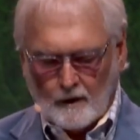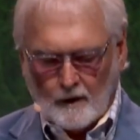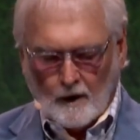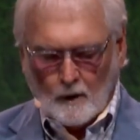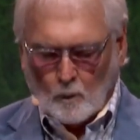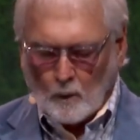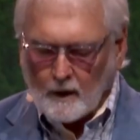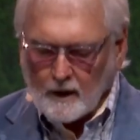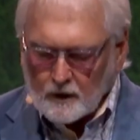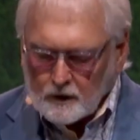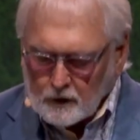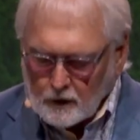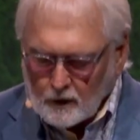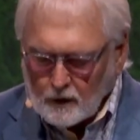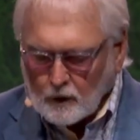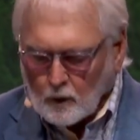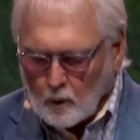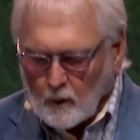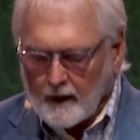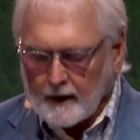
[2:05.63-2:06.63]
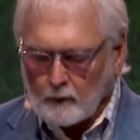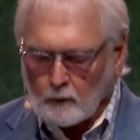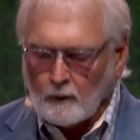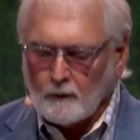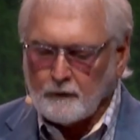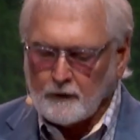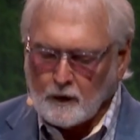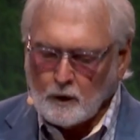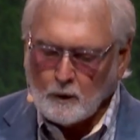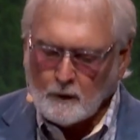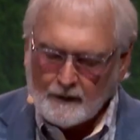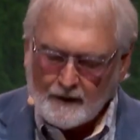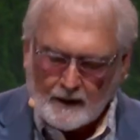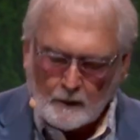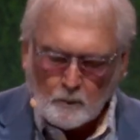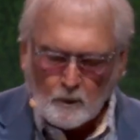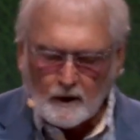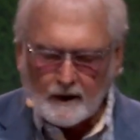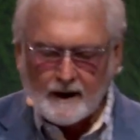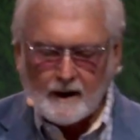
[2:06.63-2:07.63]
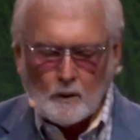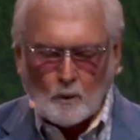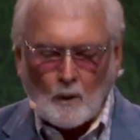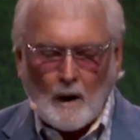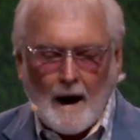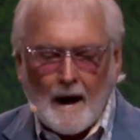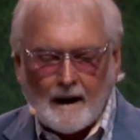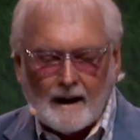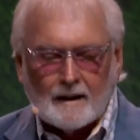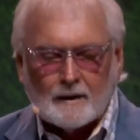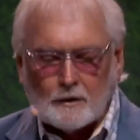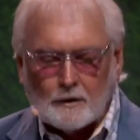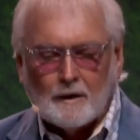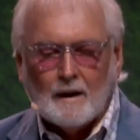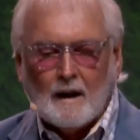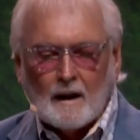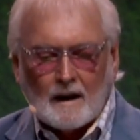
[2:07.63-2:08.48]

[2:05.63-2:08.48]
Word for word: We're going to do a quick review and then we'll get right into it.